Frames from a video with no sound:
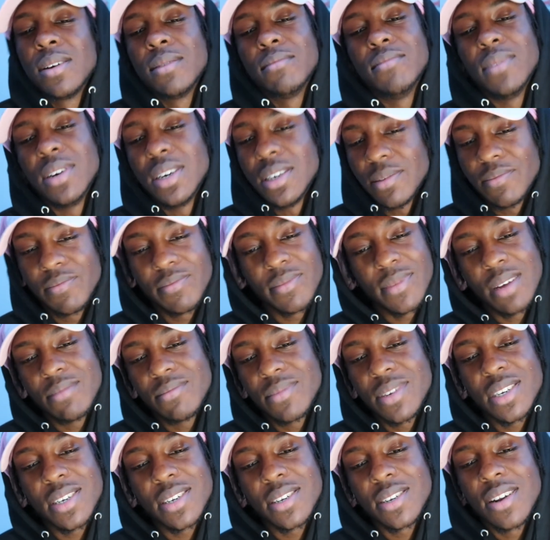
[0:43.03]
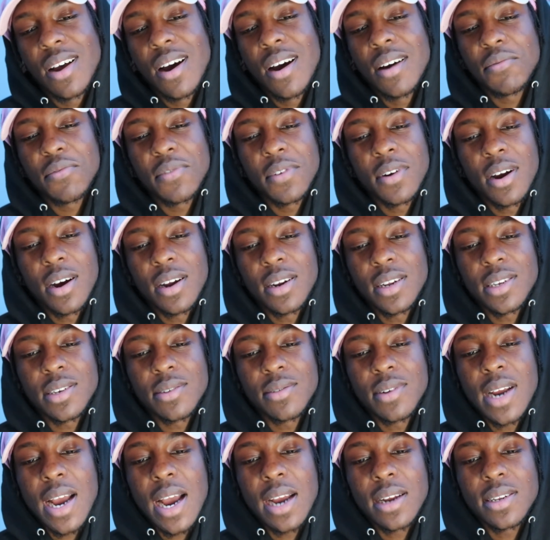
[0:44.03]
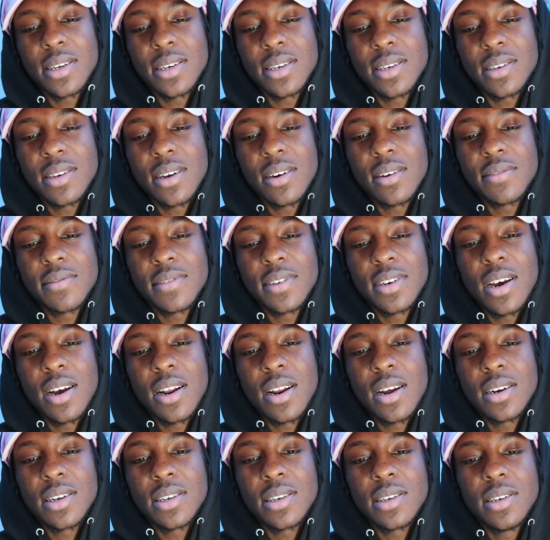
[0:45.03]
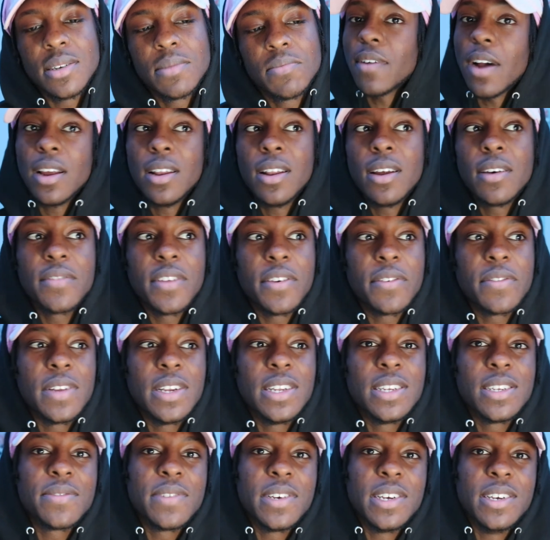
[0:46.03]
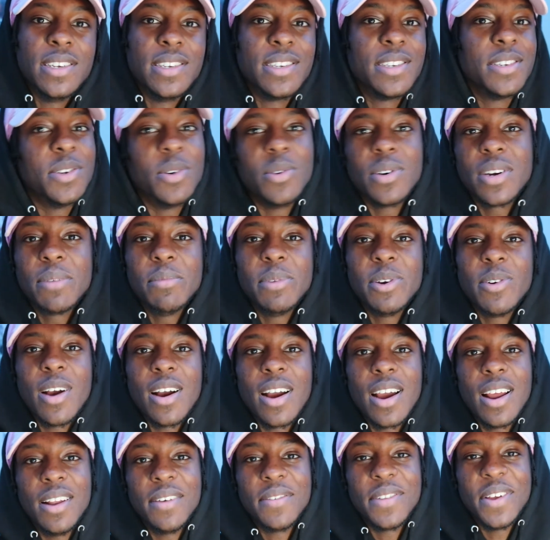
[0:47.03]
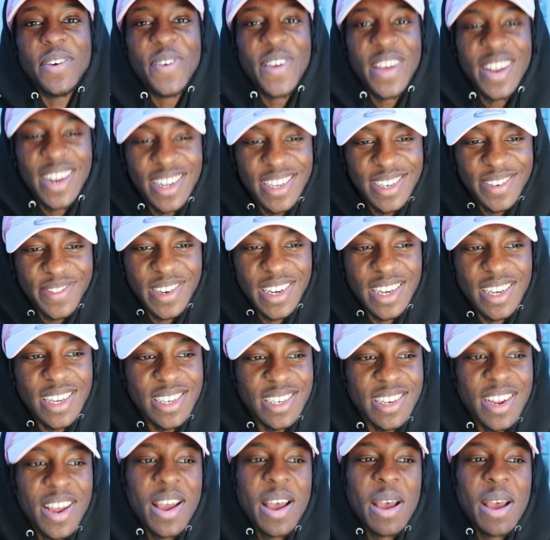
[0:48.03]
But I'm just not for all this reacting stuff, in all honesty. I love the Fitness Fails, don't get me wrong, I love the Fitness Fails.